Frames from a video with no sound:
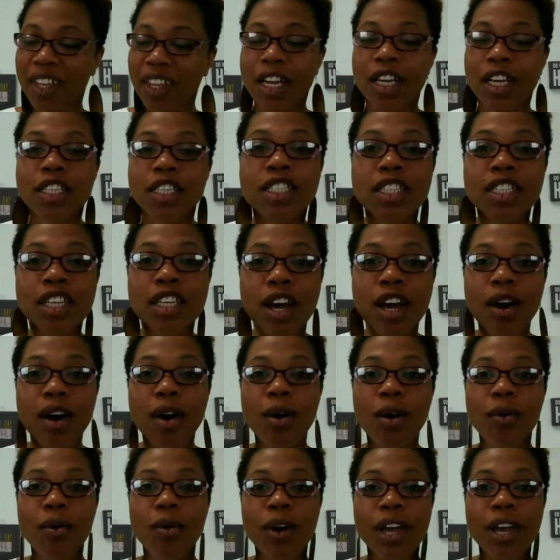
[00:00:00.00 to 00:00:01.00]

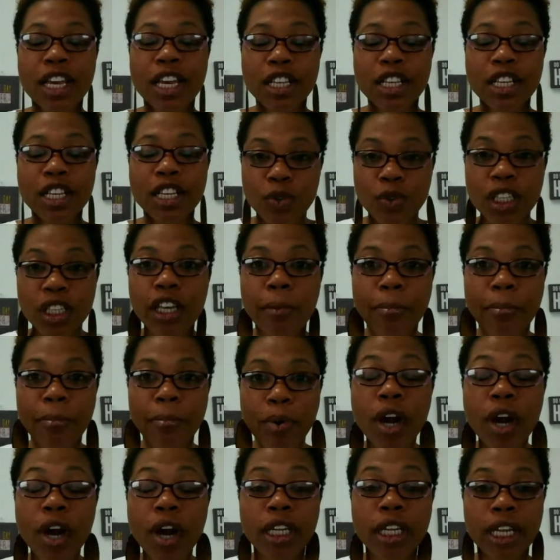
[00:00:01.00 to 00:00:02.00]
So it's really
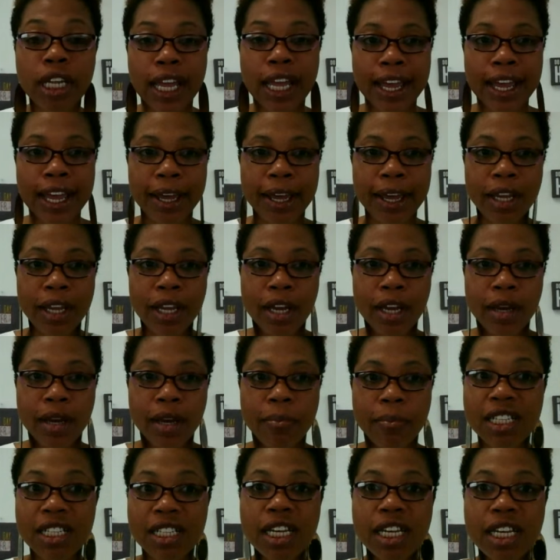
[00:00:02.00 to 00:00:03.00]
important that,
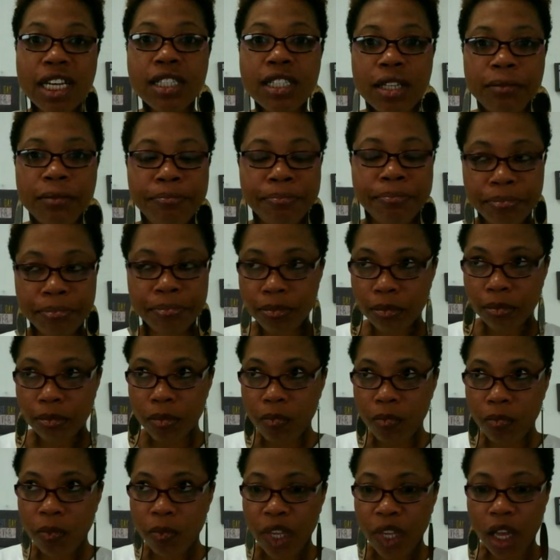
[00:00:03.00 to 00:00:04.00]
because listen,
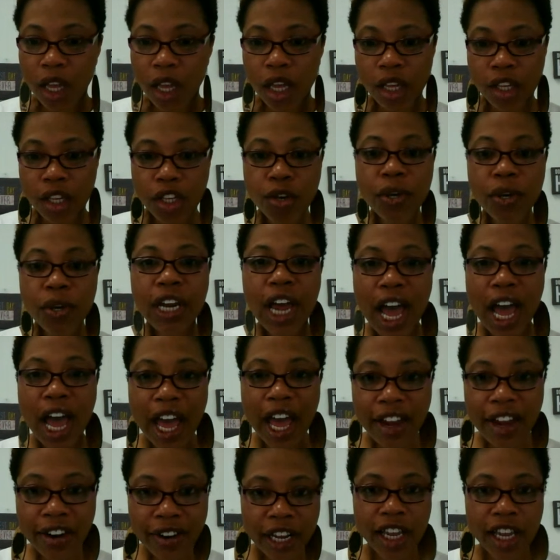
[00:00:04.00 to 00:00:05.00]
you can
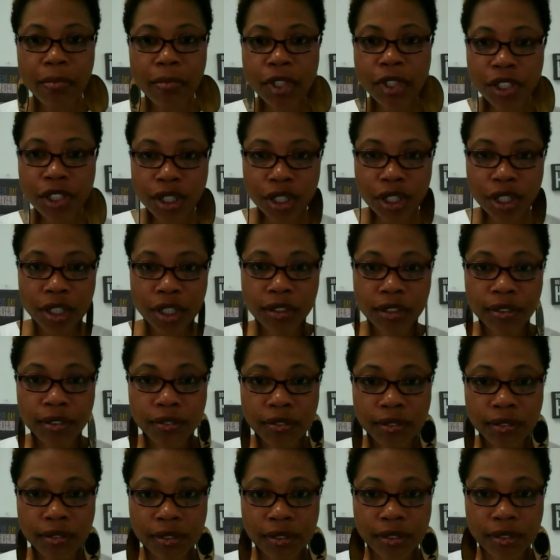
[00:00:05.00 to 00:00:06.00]
hire an amateur
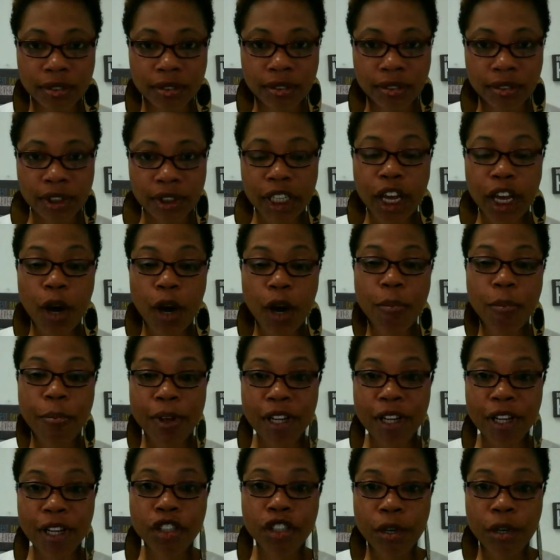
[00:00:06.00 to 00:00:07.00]
to help
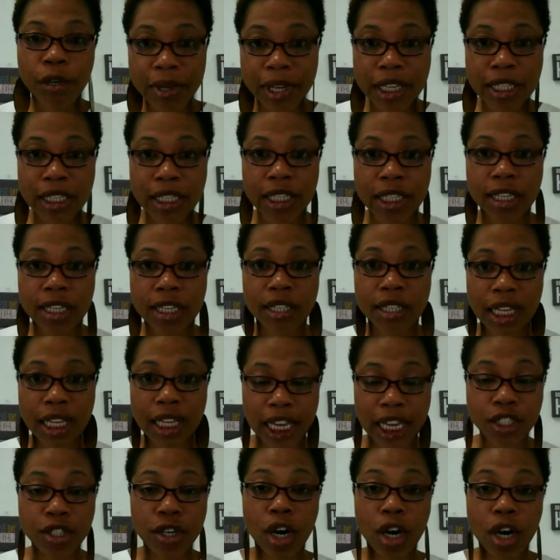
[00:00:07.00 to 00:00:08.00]
build your business and
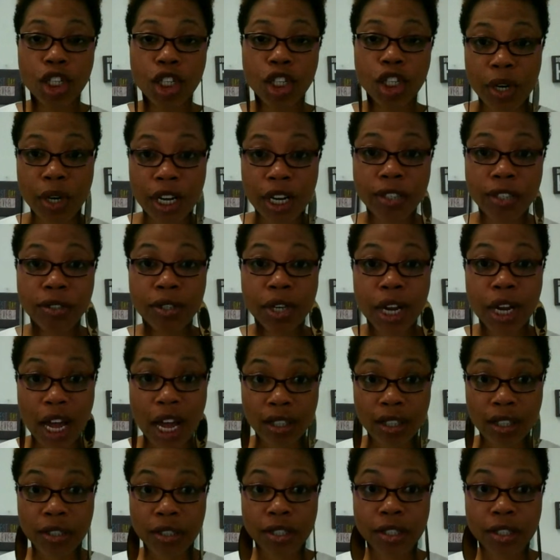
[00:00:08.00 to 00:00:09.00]
they charge you
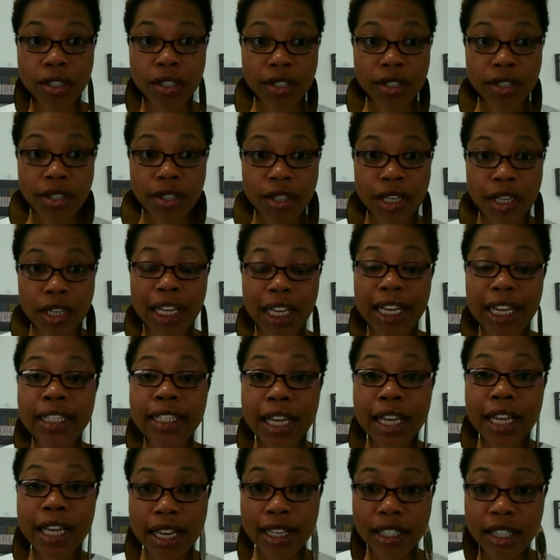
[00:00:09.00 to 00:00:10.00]
$100 and it
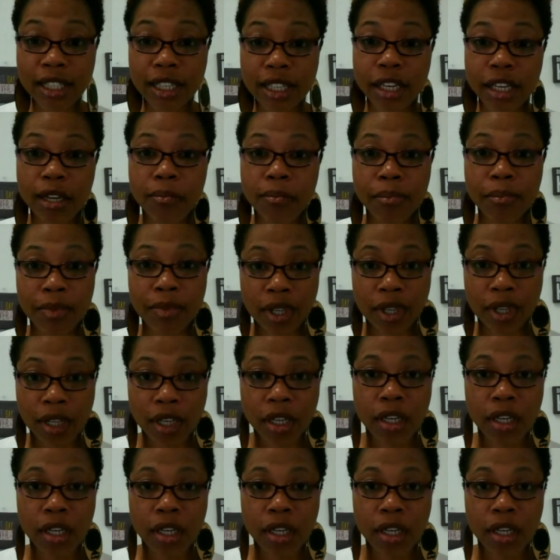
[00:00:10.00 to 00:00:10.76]
takes them